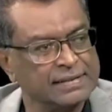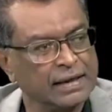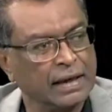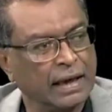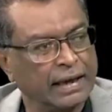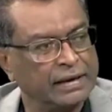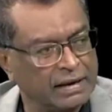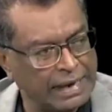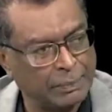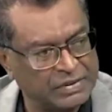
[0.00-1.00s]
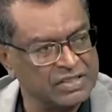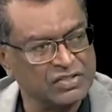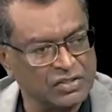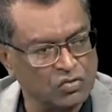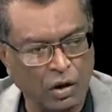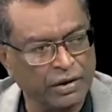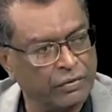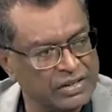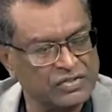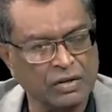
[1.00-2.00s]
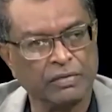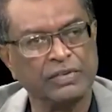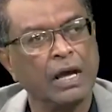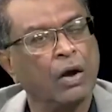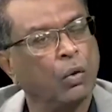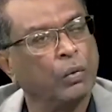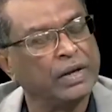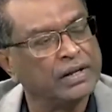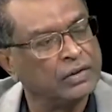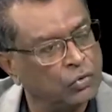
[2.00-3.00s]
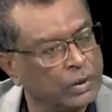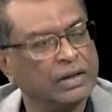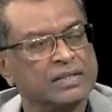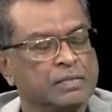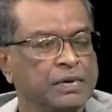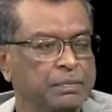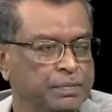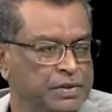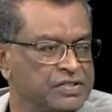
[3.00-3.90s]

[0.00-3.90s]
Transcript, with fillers: and their captains and so on arrest some of them where they're doing this piece of